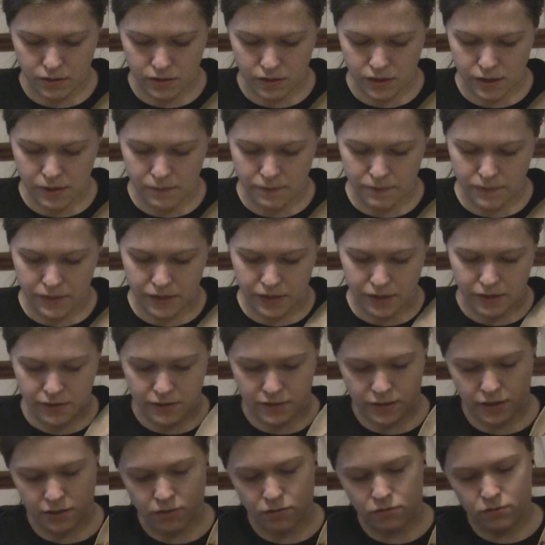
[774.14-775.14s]
Yeah, there
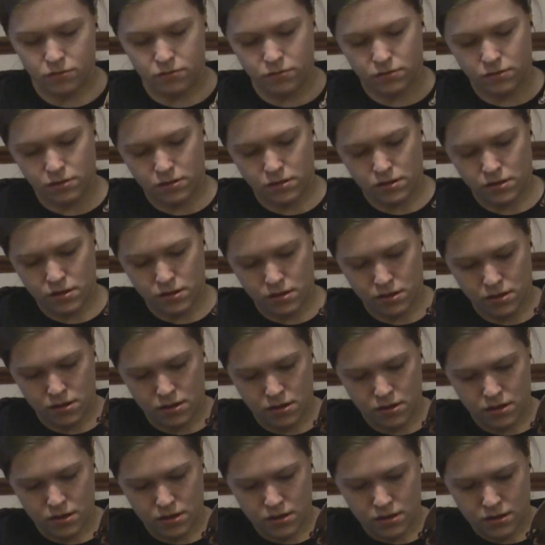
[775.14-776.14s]
goes, I thought.
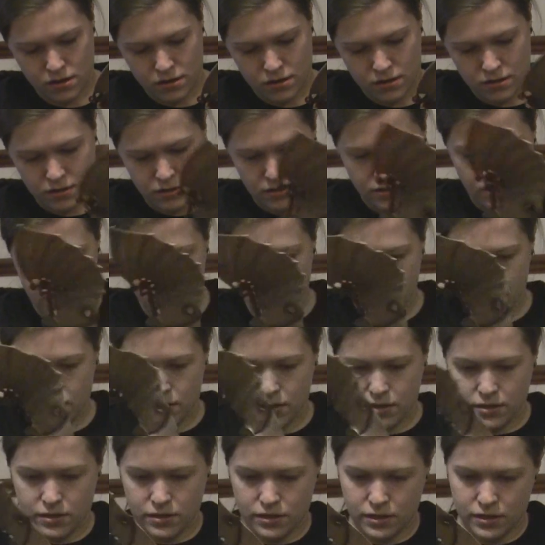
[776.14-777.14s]
Slide
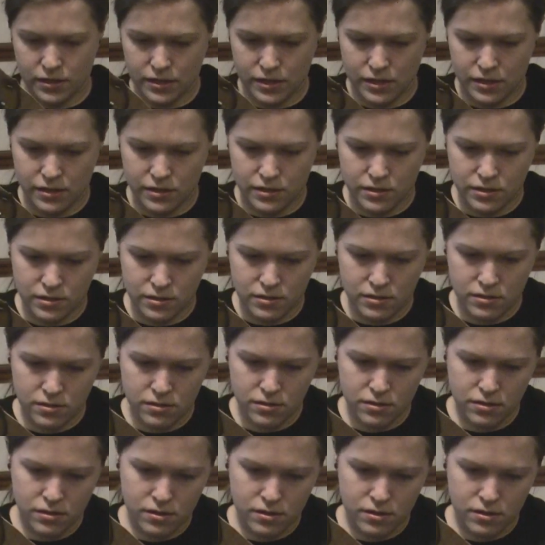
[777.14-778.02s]
in together.